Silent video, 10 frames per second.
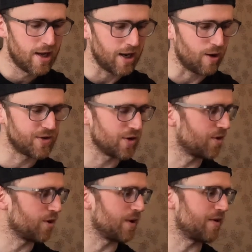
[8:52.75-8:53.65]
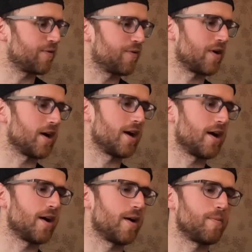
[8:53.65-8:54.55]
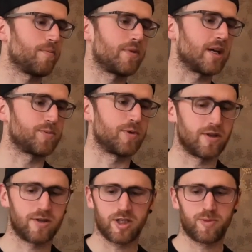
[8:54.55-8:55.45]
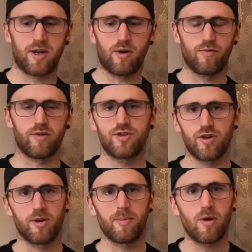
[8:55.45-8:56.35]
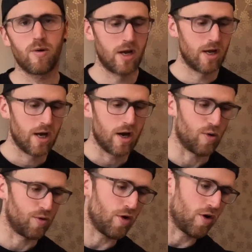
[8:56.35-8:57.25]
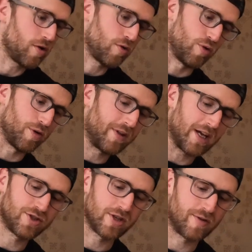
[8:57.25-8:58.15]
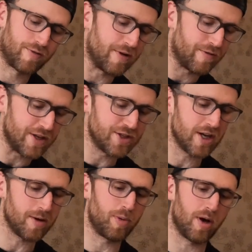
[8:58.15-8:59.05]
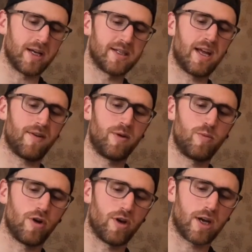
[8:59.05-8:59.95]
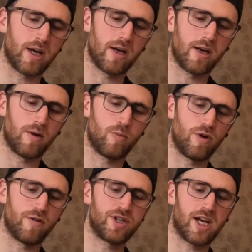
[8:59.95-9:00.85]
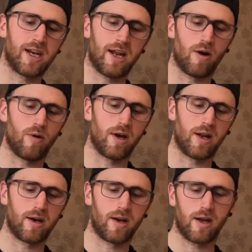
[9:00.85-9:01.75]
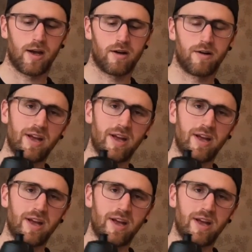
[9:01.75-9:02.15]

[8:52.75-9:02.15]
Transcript: Now I don't know if that's because I spent over a certain amount or not, or if that's just a free feature, but it's definitely worth checking out and kind of